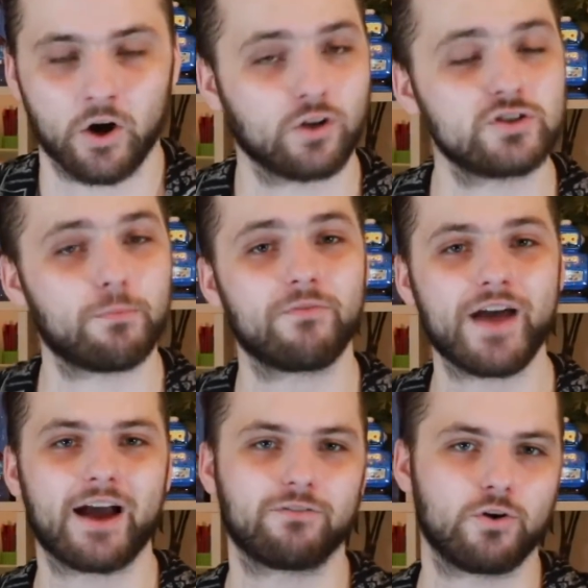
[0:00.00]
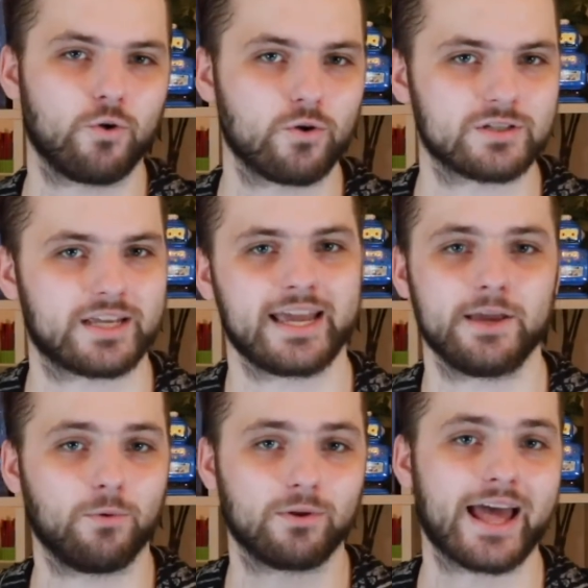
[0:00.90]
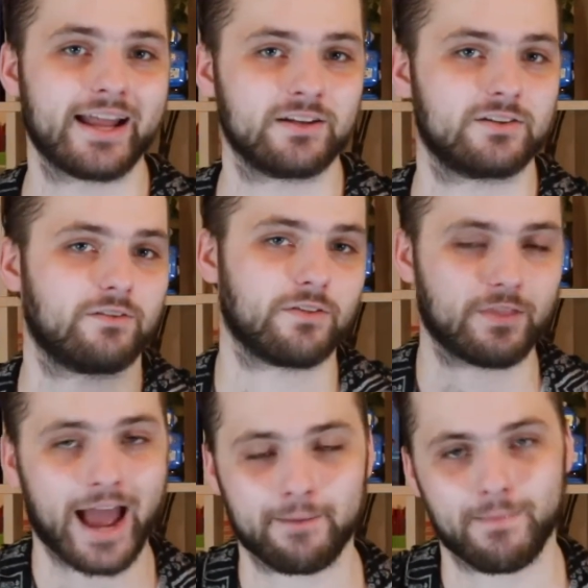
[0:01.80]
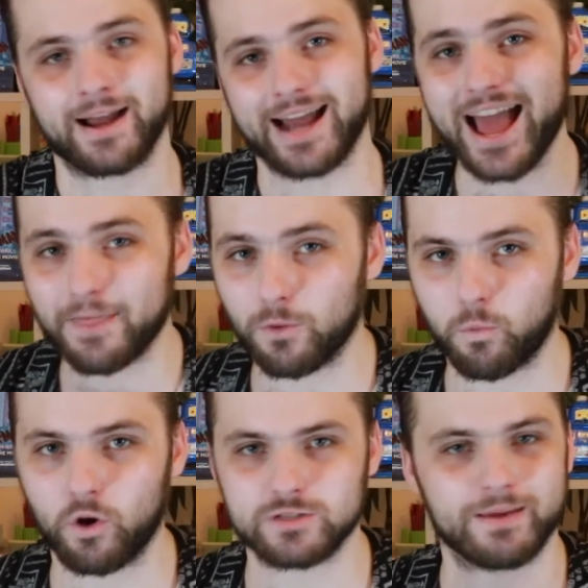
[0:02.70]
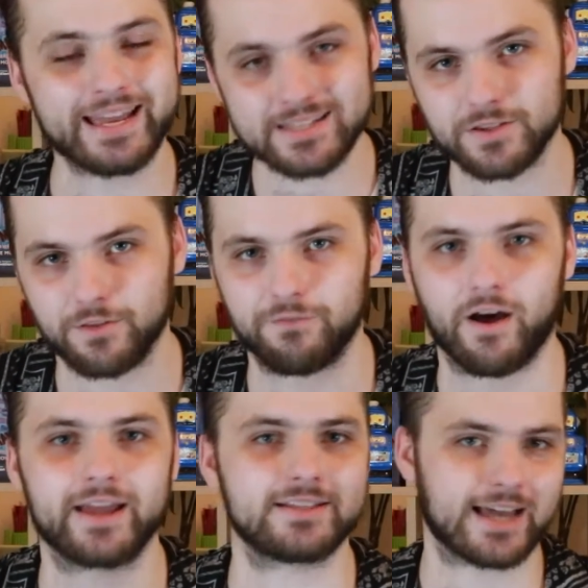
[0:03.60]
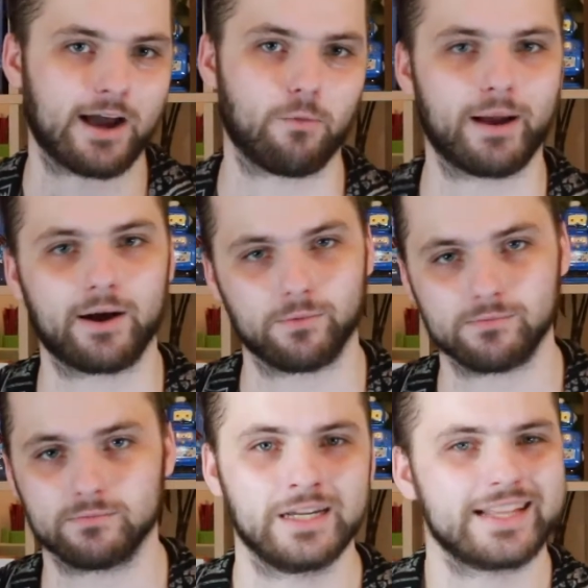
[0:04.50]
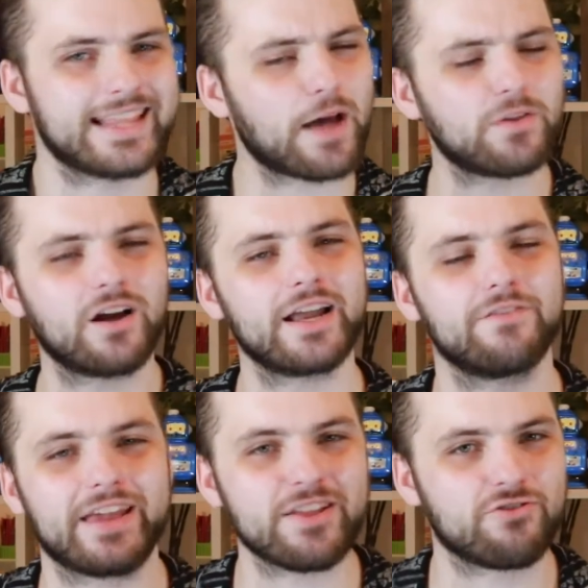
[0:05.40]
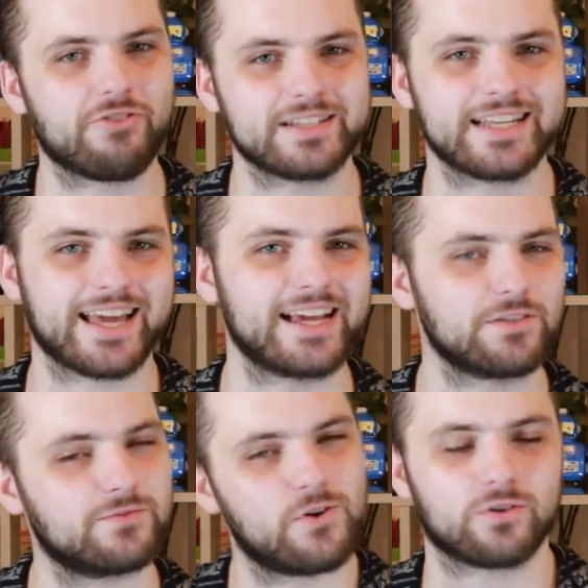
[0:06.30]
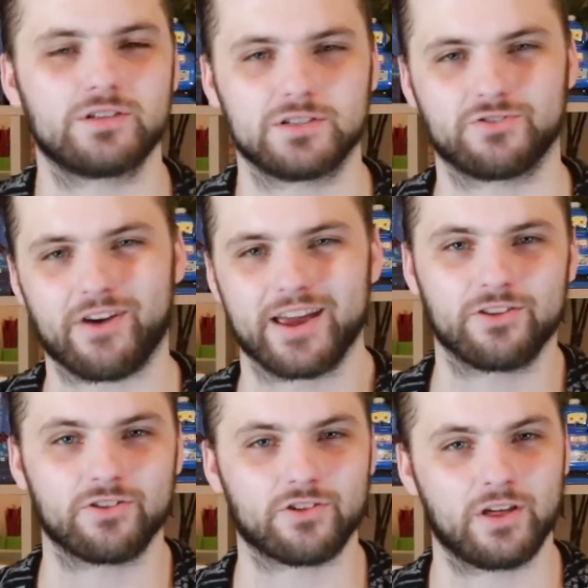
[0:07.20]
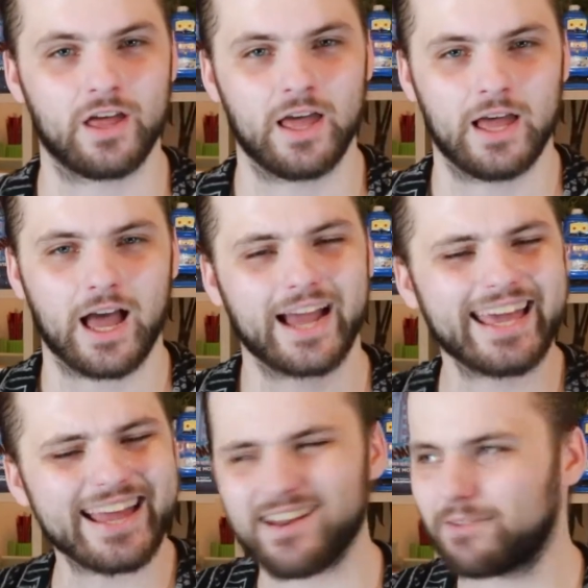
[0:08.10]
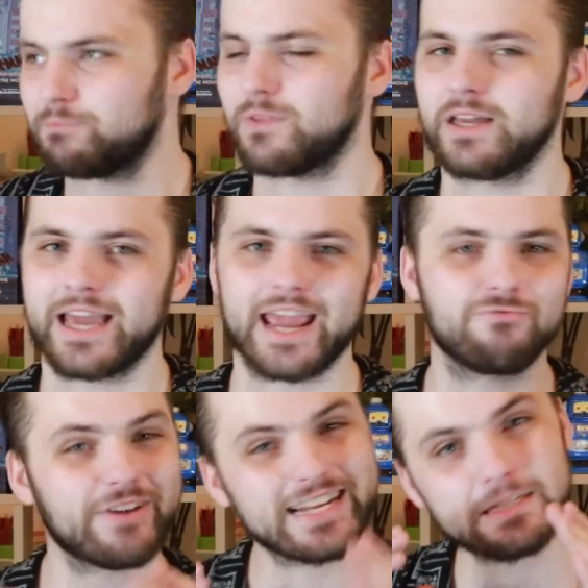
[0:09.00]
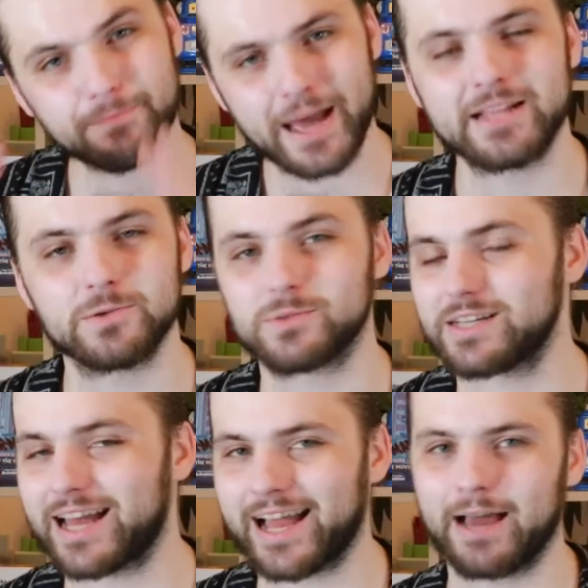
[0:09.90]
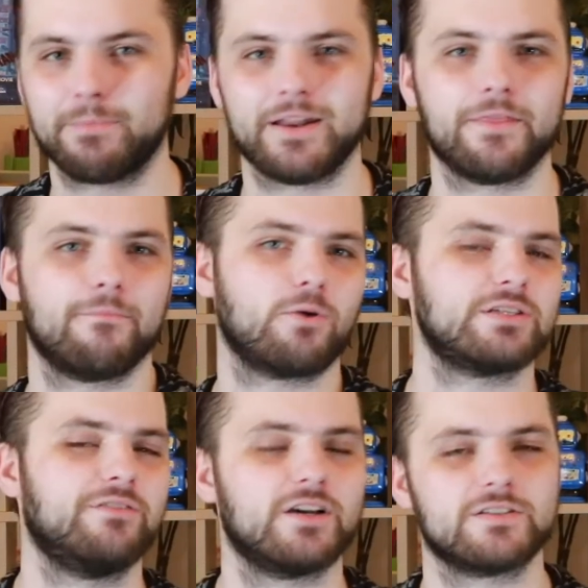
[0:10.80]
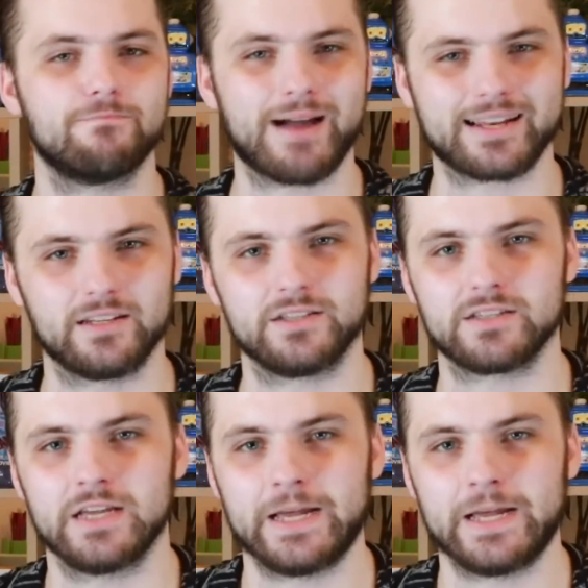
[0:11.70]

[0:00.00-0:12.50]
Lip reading: On top of that, of course, he will lend Ant-Man and the Wasp into the fight to help out. Now the kind of interesting case of Doctor Strange. Again, it really depends what's going to happen in the Multiverse of Madness.